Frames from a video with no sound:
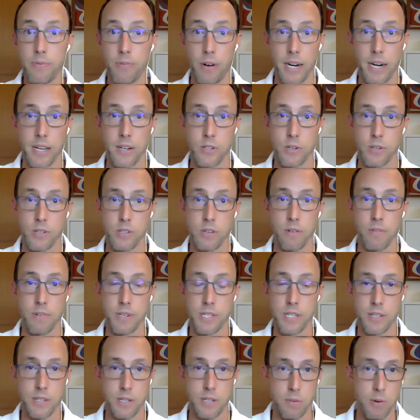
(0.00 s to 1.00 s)
financial
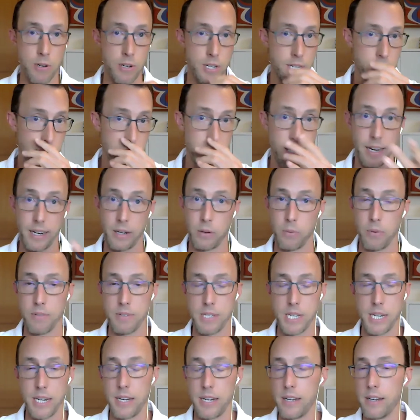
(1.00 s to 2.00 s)
services community, like we've
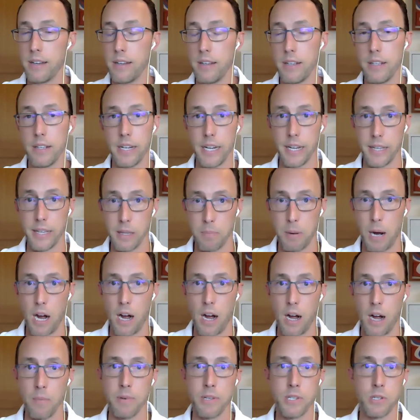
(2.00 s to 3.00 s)
seen in the
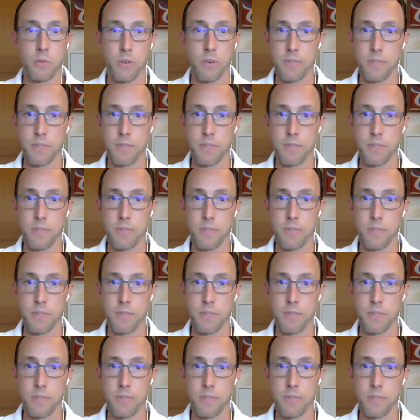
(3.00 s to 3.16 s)
Bahamas.